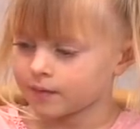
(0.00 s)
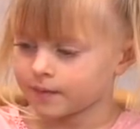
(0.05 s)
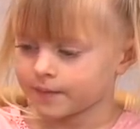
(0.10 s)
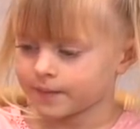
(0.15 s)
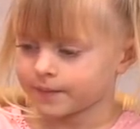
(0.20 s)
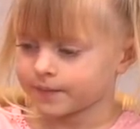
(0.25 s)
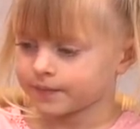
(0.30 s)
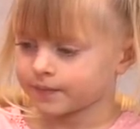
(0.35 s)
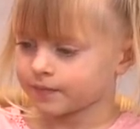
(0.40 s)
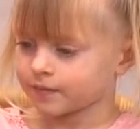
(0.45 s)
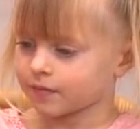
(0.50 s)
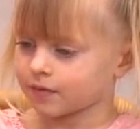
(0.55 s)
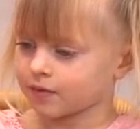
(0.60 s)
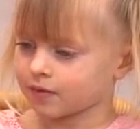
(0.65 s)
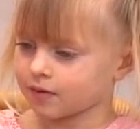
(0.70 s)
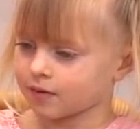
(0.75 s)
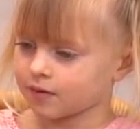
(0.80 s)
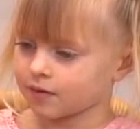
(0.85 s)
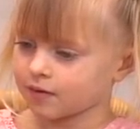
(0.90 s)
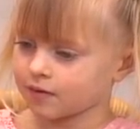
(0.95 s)

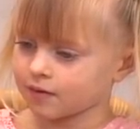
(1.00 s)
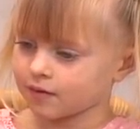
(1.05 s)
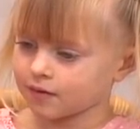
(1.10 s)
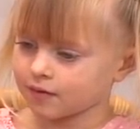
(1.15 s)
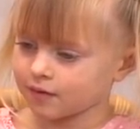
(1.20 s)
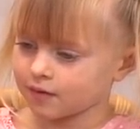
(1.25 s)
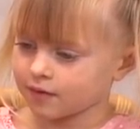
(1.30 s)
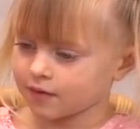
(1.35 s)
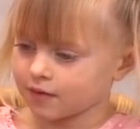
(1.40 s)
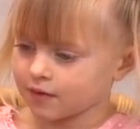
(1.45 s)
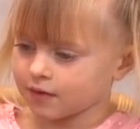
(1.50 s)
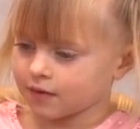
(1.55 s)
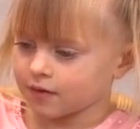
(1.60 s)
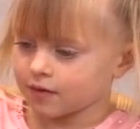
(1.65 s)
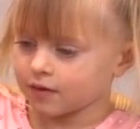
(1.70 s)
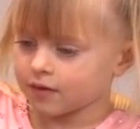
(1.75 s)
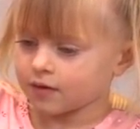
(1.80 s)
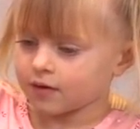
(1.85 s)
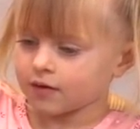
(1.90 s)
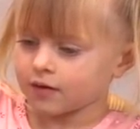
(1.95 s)

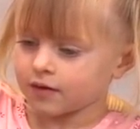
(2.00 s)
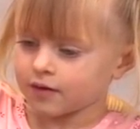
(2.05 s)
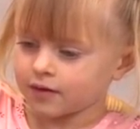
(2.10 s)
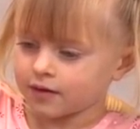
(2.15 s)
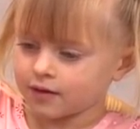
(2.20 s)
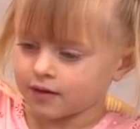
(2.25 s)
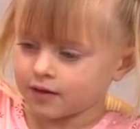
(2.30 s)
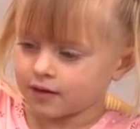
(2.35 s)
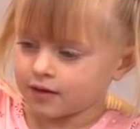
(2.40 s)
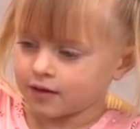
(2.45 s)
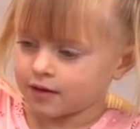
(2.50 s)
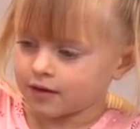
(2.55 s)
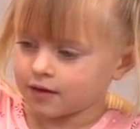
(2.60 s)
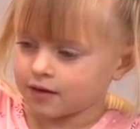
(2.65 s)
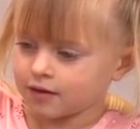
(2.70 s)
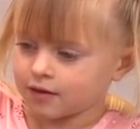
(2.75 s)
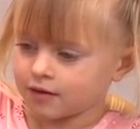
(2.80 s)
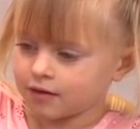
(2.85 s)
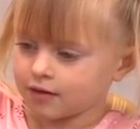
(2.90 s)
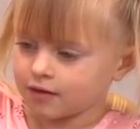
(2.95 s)

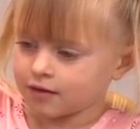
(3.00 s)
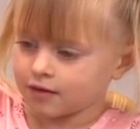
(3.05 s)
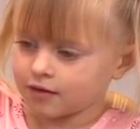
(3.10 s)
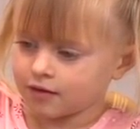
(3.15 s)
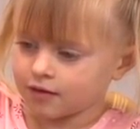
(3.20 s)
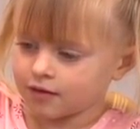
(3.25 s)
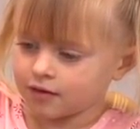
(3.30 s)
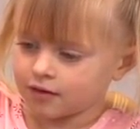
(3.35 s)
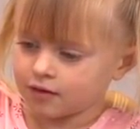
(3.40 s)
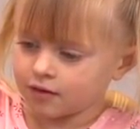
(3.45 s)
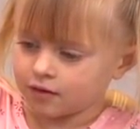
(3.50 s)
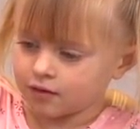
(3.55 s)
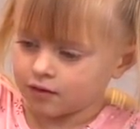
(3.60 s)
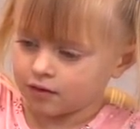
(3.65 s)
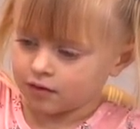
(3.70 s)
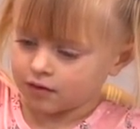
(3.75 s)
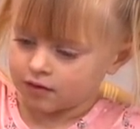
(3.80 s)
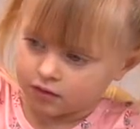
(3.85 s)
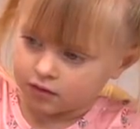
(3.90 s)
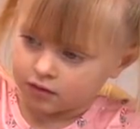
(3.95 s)

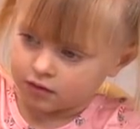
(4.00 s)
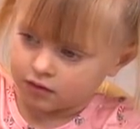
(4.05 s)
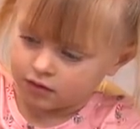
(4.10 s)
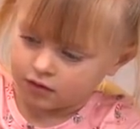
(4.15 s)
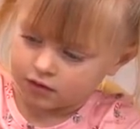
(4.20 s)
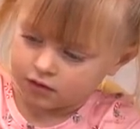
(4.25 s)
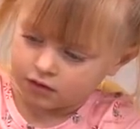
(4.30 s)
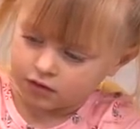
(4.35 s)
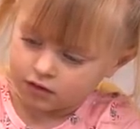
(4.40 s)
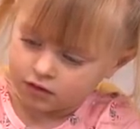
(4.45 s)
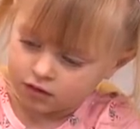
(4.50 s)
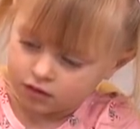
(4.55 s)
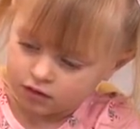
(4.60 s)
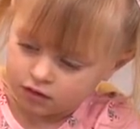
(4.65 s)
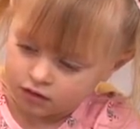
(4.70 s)
(not speaking)